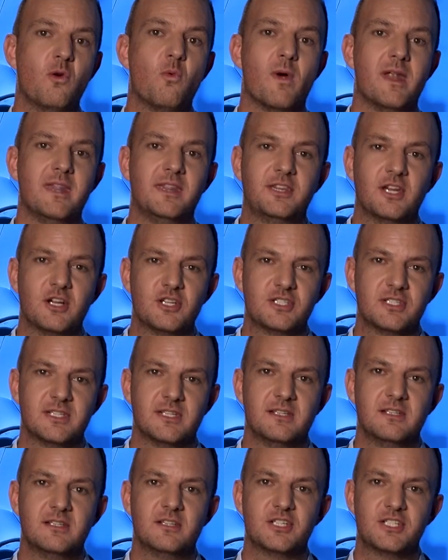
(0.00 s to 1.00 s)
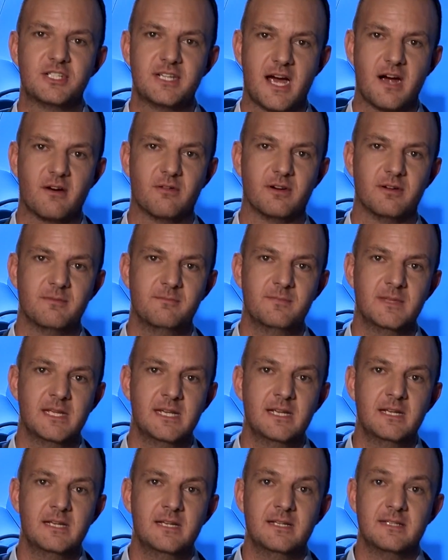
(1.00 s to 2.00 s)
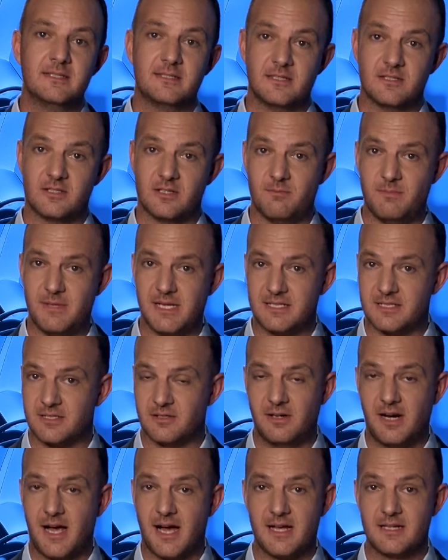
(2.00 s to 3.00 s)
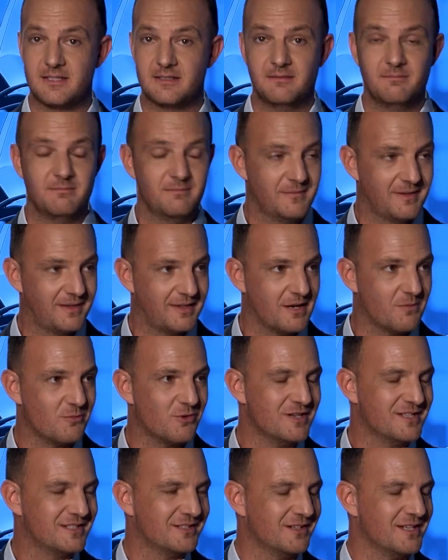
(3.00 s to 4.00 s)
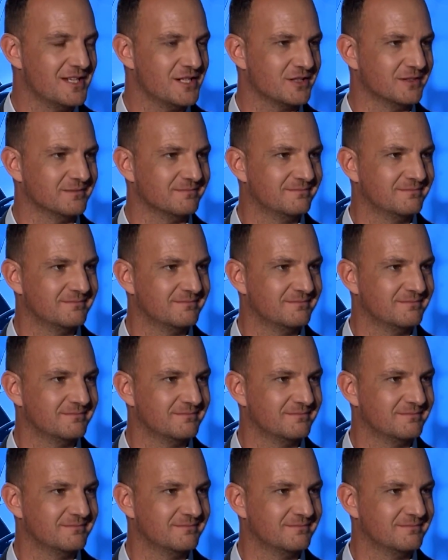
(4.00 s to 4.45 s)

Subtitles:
when touching the shower, since the mixer has thermal insulation.